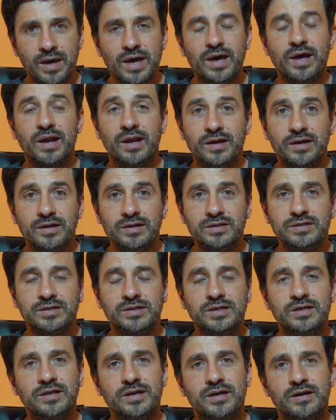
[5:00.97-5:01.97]

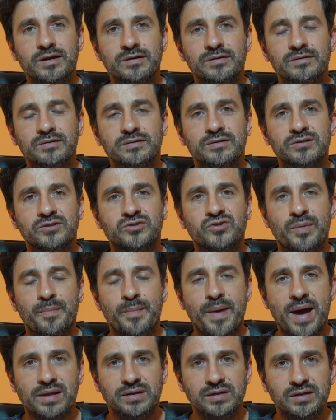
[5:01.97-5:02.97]
LAS can
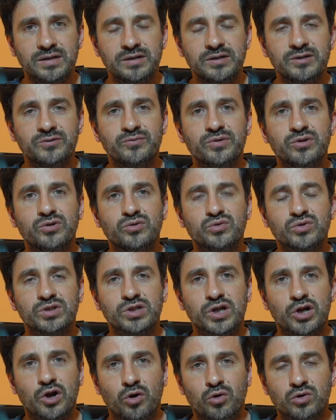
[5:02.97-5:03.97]
dramatically reduce
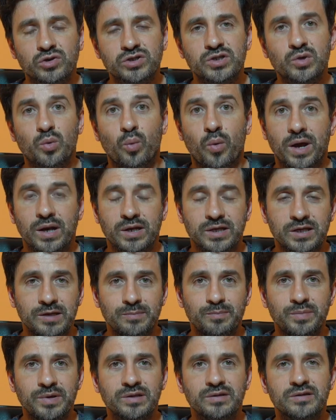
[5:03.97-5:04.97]
the cost while
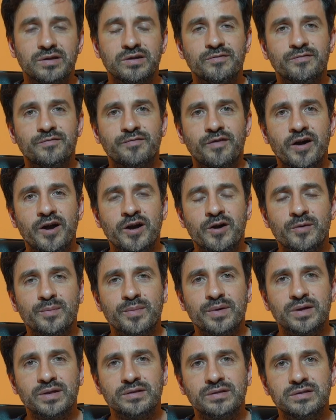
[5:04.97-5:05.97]
keeping the
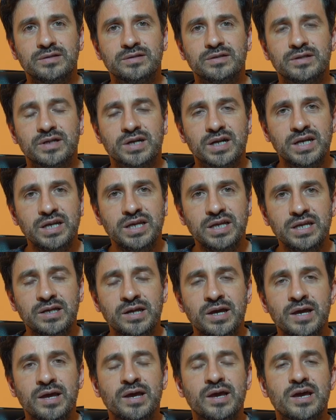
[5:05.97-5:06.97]
environment
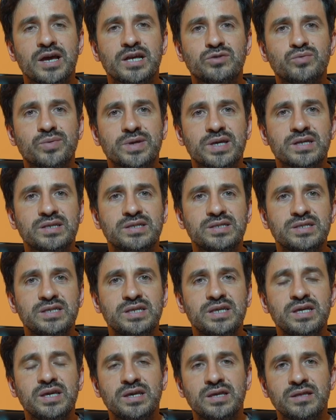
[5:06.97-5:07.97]
clean, as we can
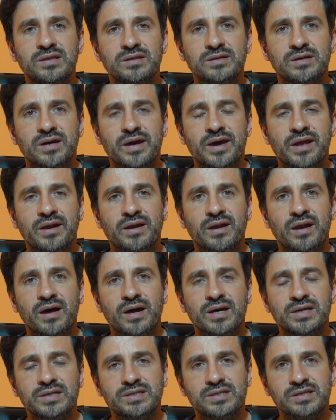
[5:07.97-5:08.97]
see in the
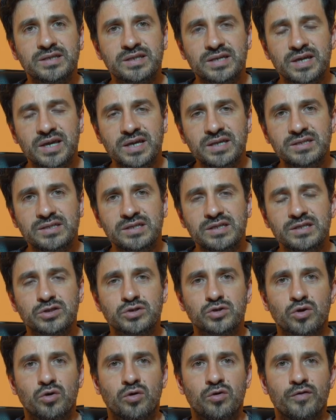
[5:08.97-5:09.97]
analyzed
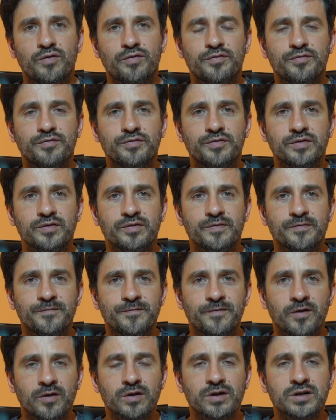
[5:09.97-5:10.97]
cases of
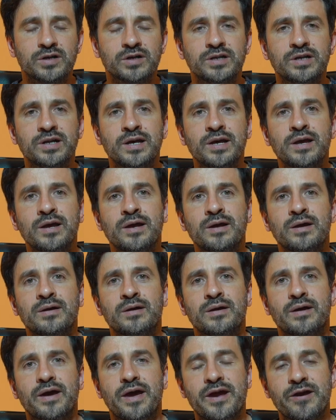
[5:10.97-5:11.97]
Vulcan,
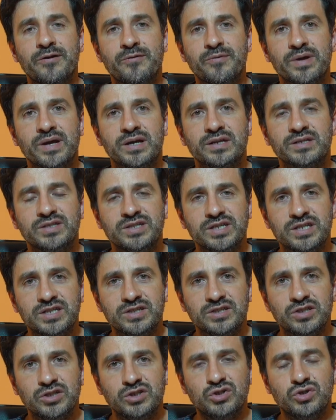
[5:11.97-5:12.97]
Ariane
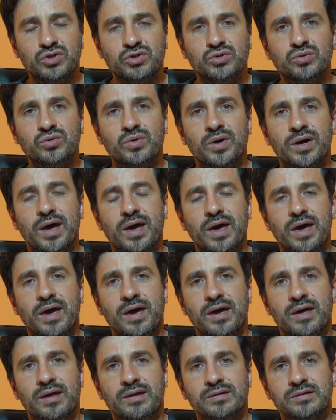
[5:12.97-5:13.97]
62
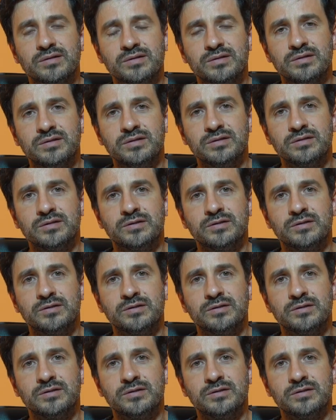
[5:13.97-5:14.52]
and